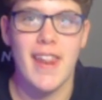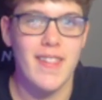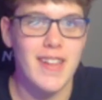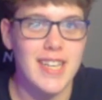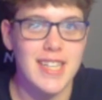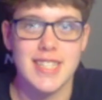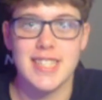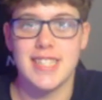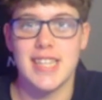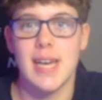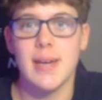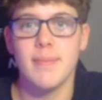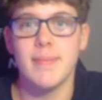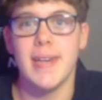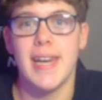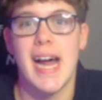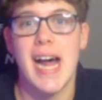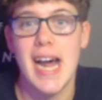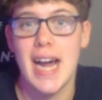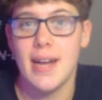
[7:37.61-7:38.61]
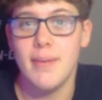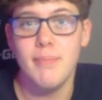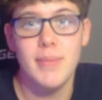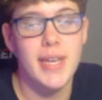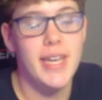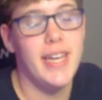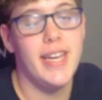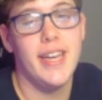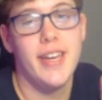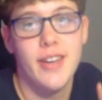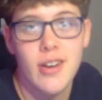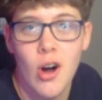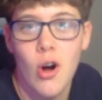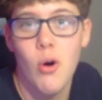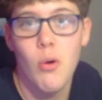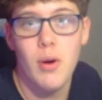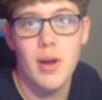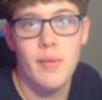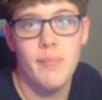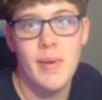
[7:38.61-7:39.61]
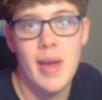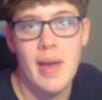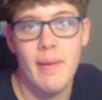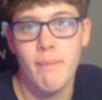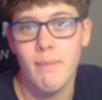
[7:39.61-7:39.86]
This segment had me going, man.